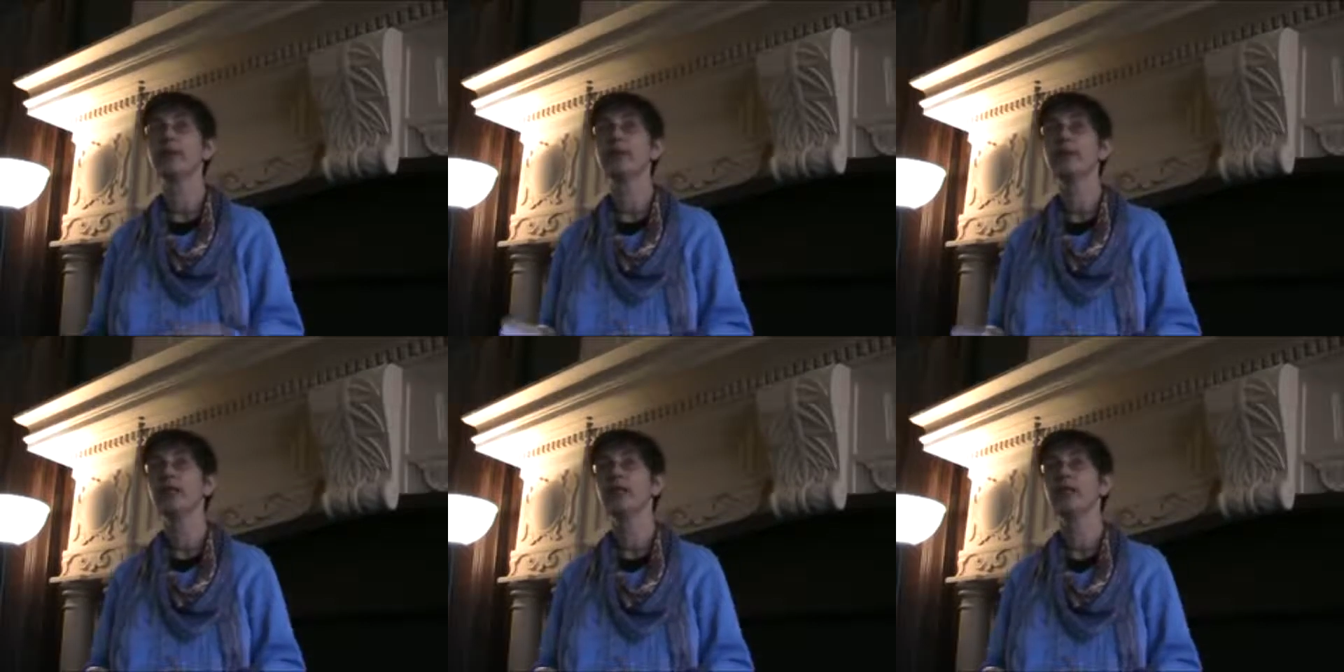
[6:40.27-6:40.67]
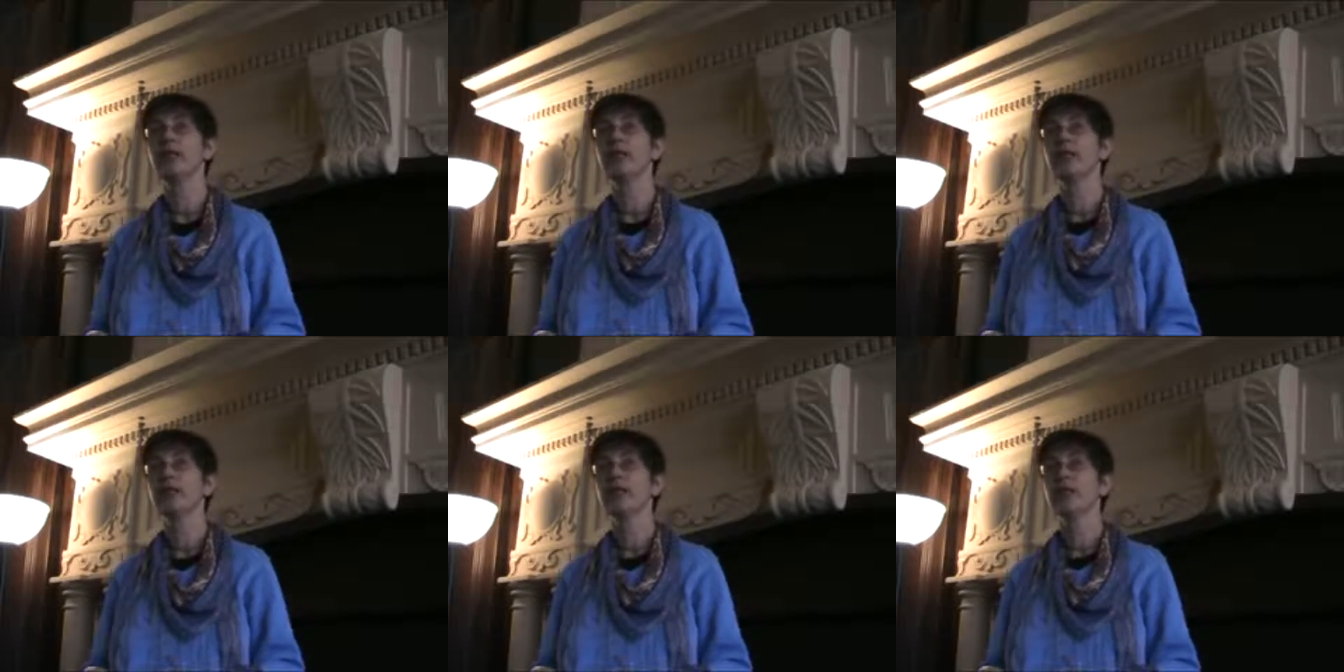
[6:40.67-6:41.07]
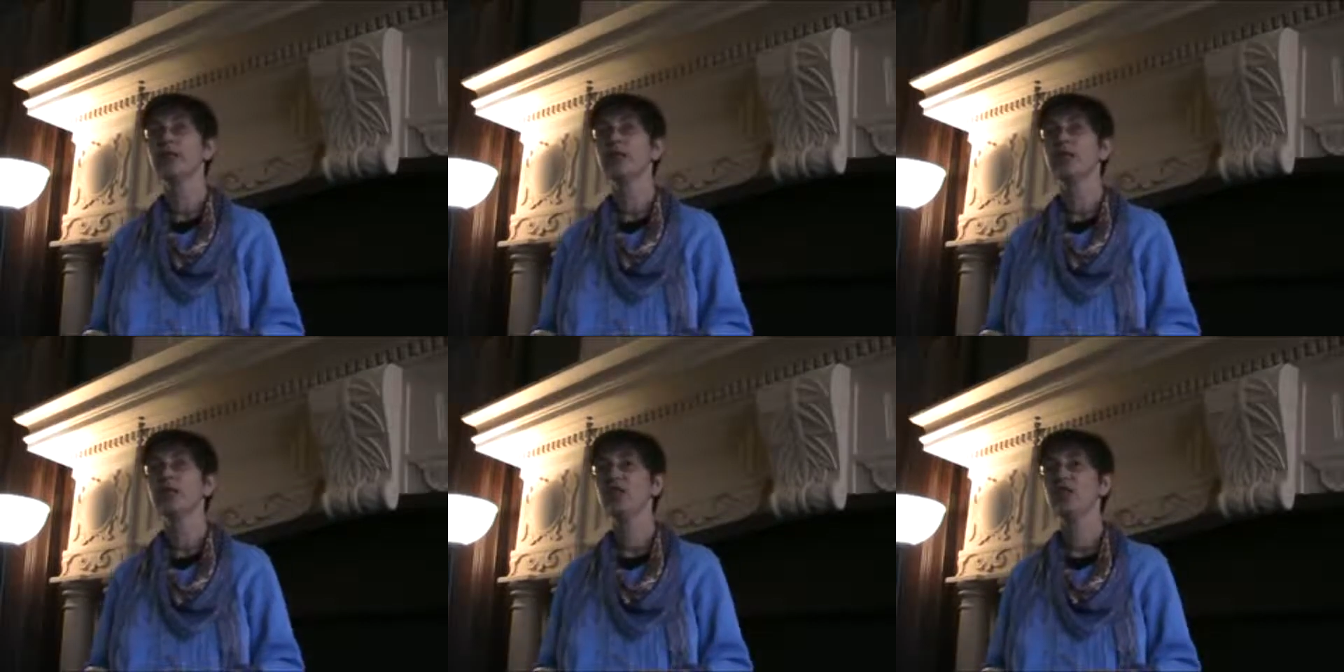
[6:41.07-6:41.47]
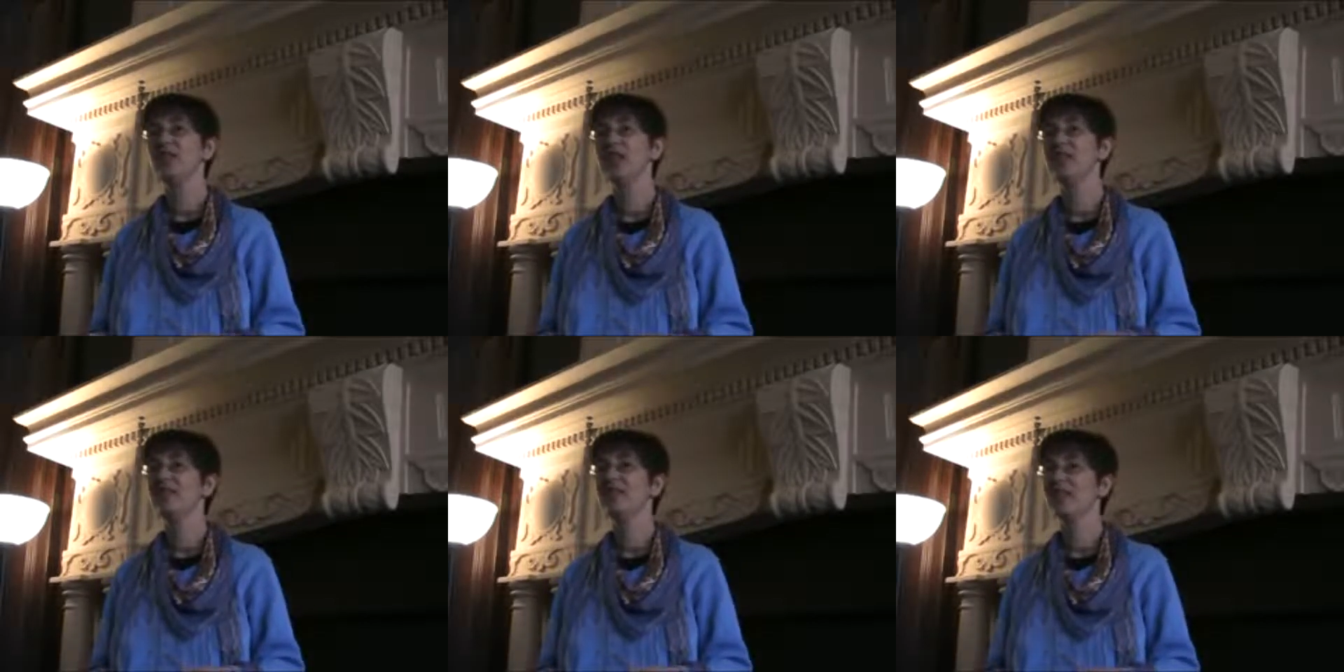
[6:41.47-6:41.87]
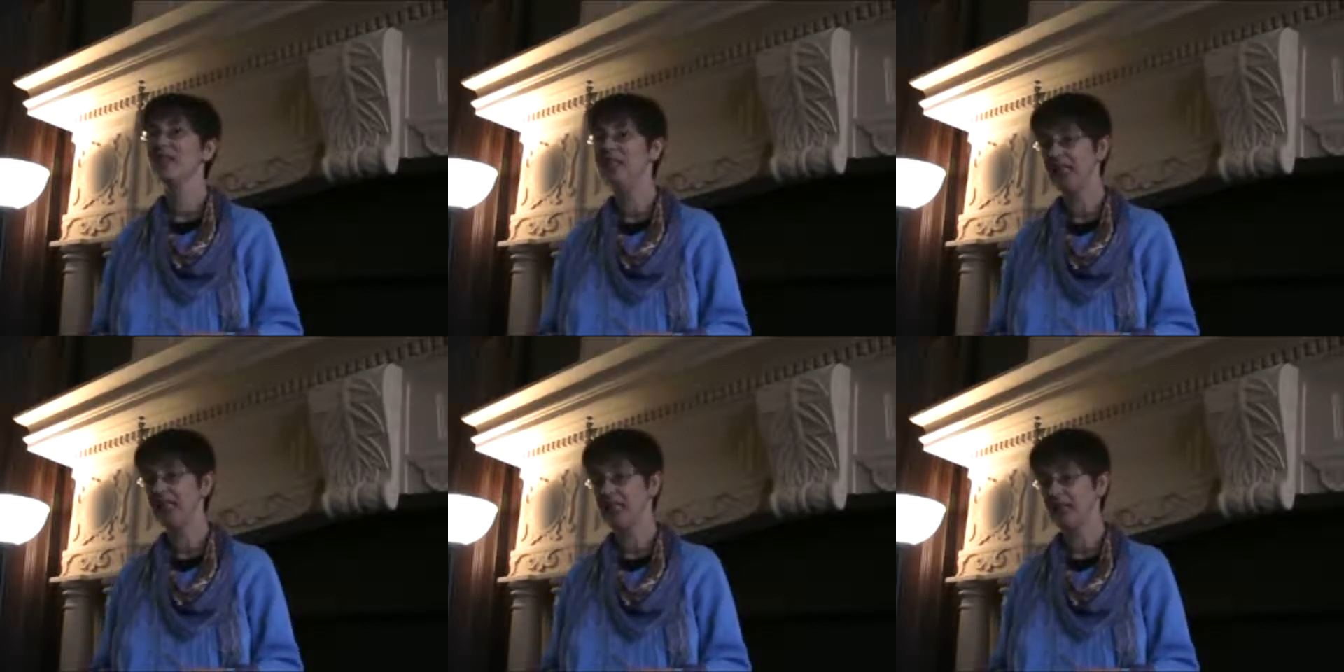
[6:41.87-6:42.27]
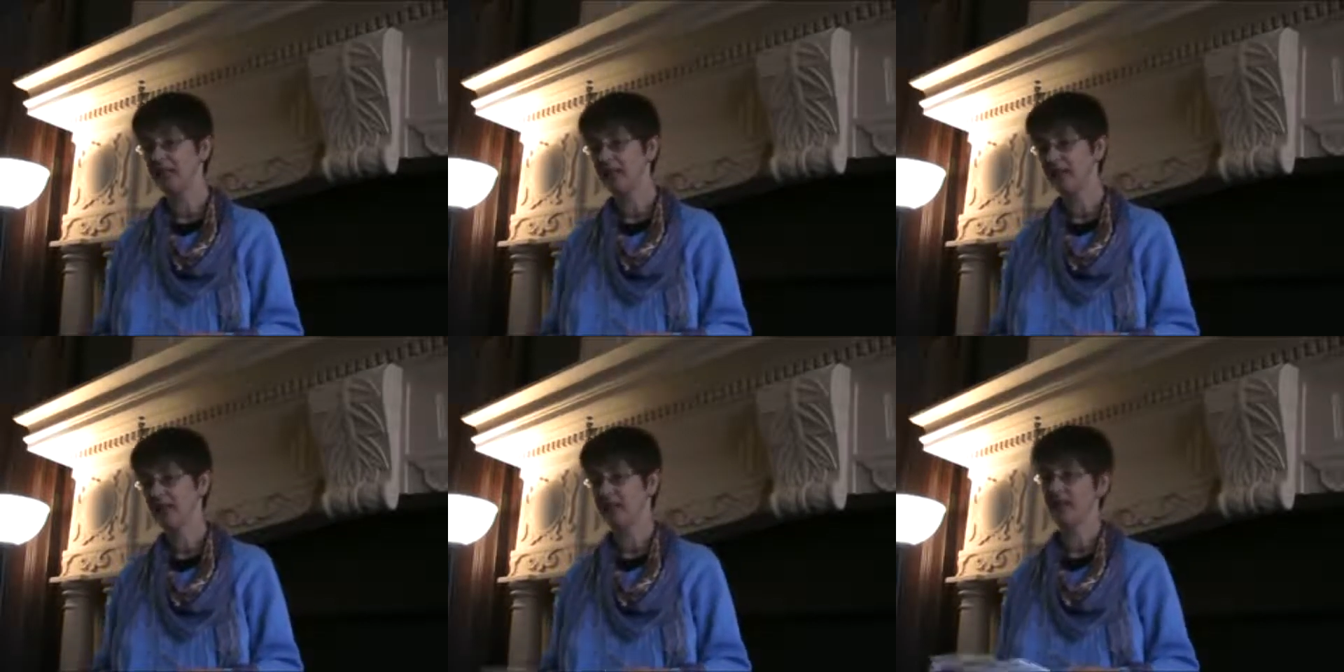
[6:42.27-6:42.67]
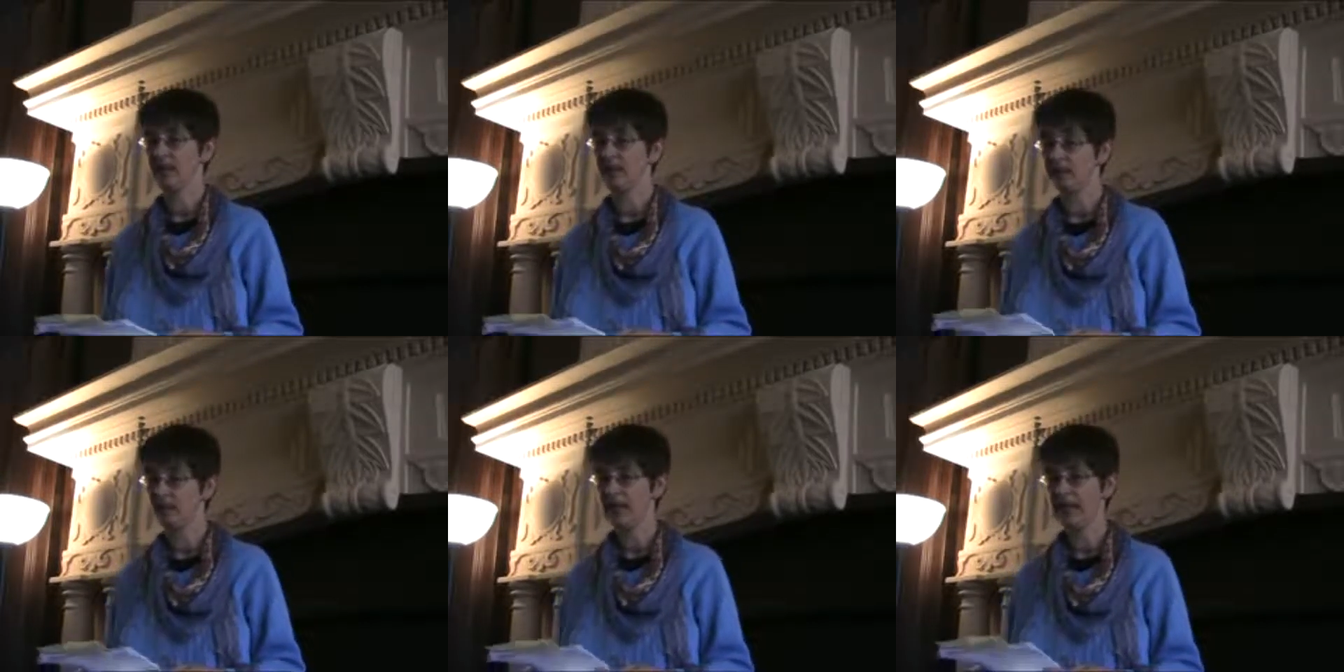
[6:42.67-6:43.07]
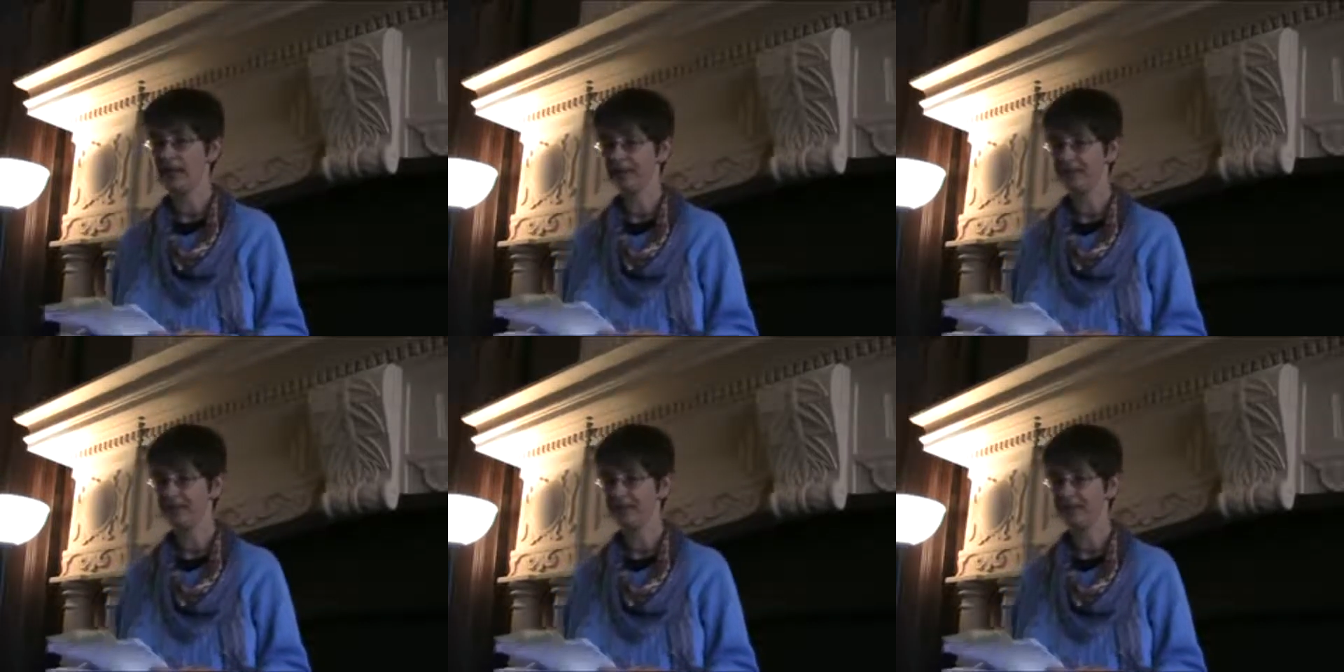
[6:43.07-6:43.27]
to read it with me because she lives in Sydney,